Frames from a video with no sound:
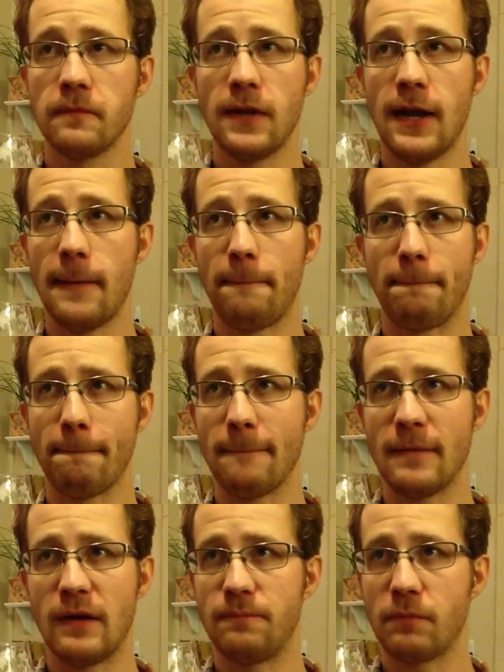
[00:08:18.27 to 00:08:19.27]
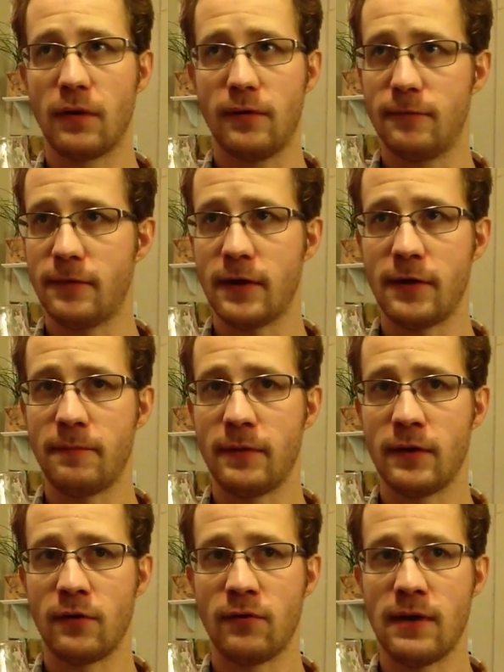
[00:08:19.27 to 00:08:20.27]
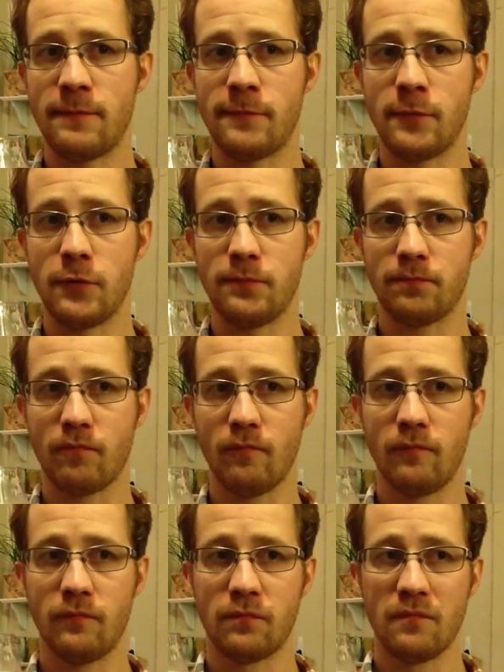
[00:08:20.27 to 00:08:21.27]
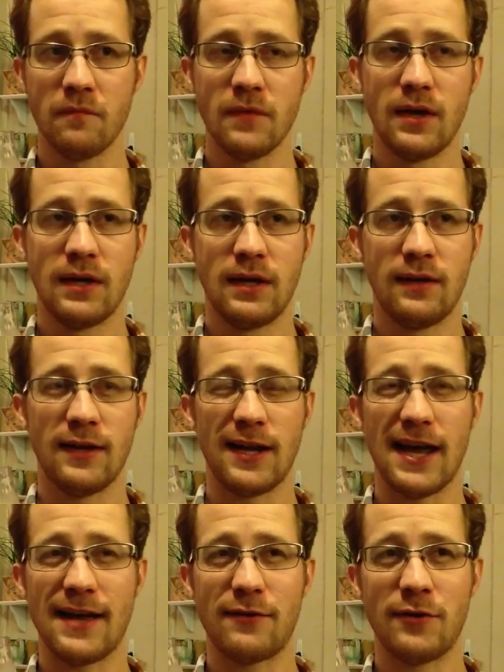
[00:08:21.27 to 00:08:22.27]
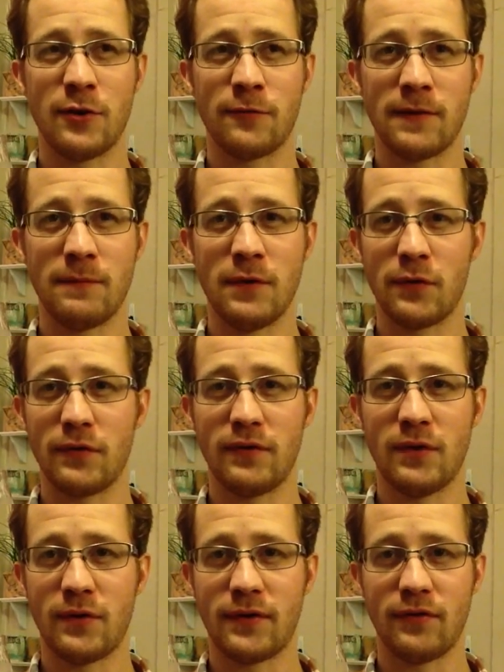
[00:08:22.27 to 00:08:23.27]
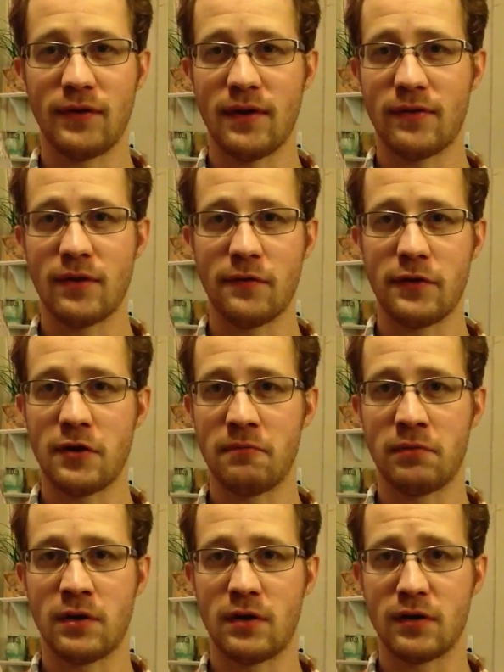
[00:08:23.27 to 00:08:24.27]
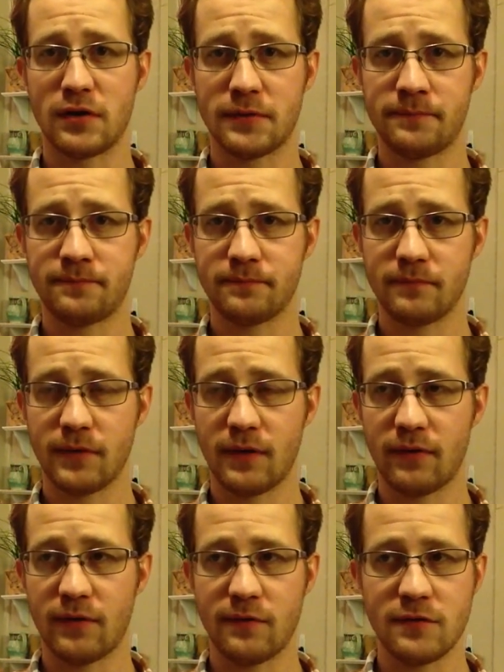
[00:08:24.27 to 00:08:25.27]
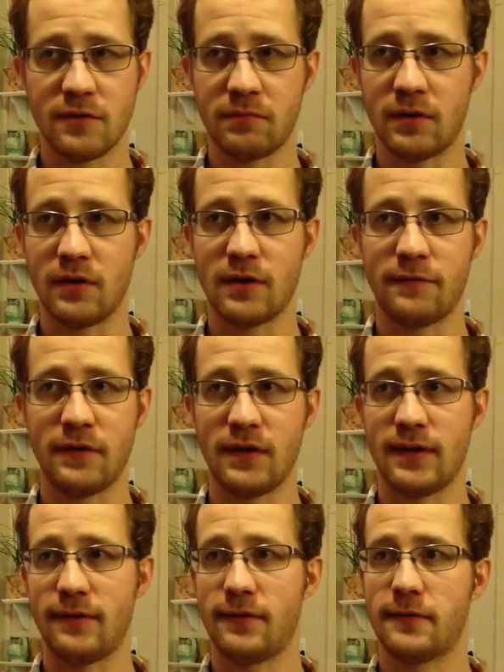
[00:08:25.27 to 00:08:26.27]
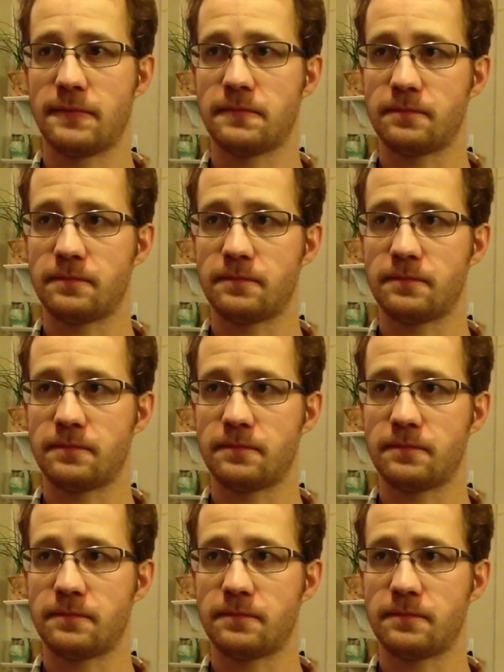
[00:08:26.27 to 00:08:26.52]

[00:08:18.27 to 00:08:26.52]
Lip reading: Yeah, very bitter grapefruit. Like, I don't know if I'm noticing really Sauvignon Blanc, because Sauvignon Blanc I feel like is